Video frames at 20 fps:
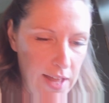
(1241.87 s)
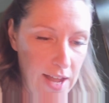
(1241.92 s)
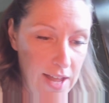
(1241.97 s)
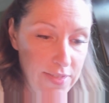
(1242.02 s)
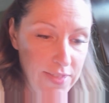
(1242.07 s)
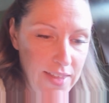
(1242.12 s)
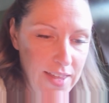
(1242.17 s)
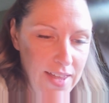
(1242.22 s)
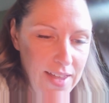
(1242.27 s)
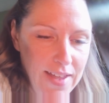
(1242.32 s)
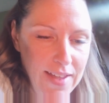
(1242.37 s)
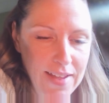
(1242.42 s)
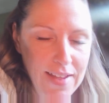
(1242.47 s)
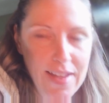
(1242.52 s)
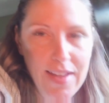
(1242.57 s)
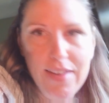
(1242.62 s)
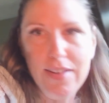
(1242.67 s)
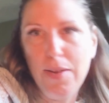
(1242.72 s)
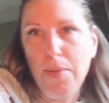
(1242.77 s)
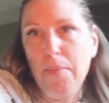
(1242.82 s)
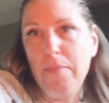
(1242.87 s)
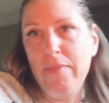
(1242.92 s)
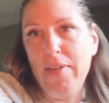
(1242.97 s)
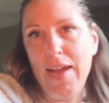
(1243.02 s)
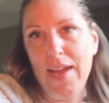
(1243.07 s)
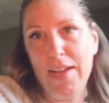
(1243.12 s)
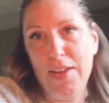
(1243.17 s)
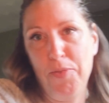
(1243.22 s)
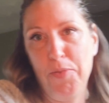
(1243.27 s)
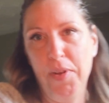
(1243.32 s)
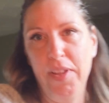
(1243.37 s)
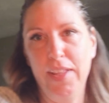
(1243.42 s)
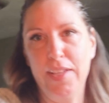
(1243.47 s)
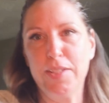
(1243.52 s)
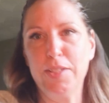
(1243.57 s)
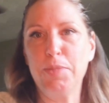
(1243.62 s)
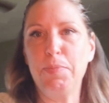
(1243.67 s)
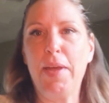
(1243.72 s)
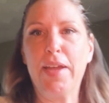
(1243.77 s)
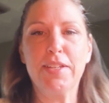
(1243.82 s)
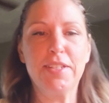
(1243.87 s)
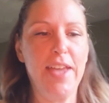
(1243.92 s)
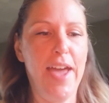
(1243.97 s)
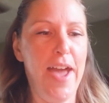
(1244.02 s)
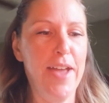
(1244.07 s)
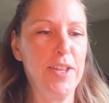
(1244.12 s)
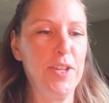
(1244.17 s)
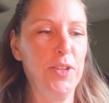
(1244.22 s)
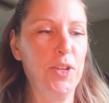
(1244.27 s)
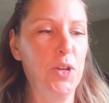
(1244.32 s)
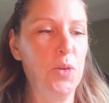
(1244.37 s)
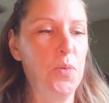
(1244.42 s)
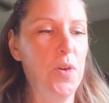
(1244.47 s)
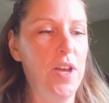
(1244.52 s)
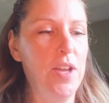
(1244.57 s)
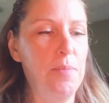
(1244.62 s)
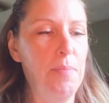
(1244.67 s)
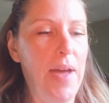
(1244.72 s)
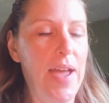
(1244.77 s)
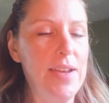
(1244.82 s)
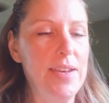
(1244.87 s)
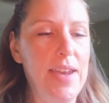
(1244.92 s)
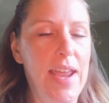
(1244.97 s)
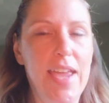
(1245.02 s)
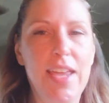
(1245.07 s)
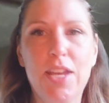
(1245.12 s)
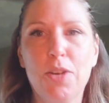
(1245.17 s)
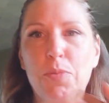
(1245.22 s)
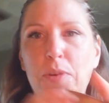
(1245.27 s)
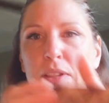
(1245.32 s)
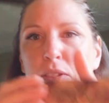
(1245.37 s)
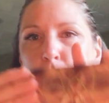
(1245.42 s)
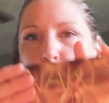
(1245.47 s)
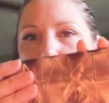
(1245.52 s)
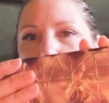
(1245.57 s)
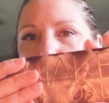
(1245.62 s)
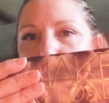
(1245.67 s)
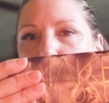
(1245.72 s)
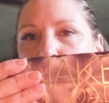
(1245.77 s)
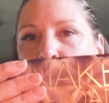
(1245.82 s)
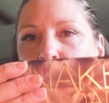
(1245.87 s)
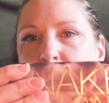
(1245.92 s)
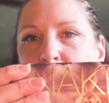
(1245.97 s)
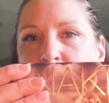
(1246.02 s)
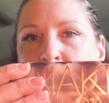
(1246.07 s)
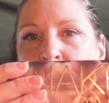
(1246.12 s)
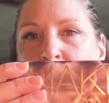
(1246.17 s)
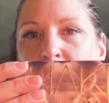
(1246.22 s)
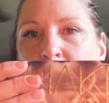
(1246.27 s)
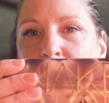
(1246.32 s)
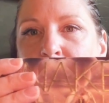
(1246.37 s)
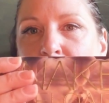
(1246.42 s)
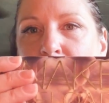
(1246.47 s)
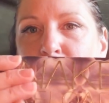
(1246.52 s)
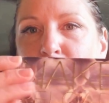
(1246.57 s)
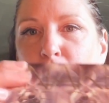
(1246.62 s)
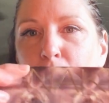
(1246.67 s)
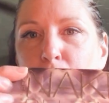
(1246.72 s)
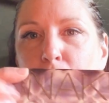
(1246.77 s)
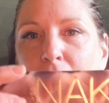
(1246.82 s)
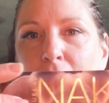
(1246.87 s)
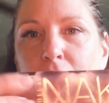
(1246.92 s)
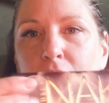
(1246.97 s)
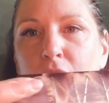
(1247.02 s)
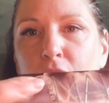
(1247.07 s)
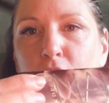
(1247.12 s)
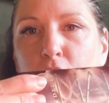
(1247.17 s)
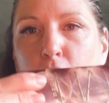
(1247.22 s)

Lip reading: And then my really spectacular one, my Naked Reloaded, which is, they've made it a